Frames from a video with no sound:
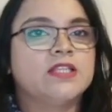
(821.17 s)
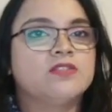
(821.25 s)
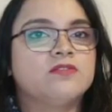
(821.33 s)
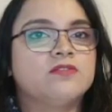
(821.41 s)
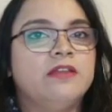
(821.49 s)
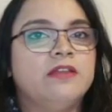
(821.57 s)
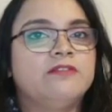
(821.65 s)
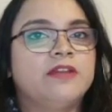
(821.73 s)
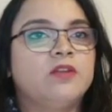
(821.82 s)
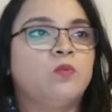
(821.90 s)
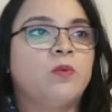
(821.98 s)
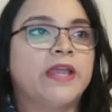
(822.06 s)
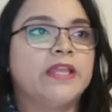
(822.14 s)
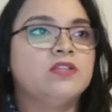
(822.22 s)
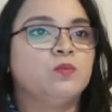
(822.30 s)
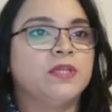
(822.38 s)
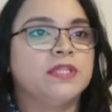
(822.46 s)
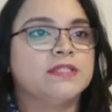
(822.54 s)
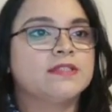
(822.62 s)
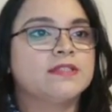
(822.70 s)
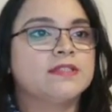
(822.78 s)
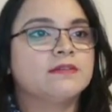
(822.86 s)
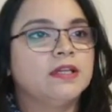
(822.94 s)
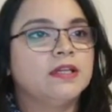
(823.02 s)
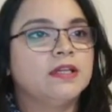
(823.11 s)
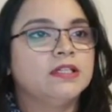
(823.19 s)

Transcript: h5, and white wins.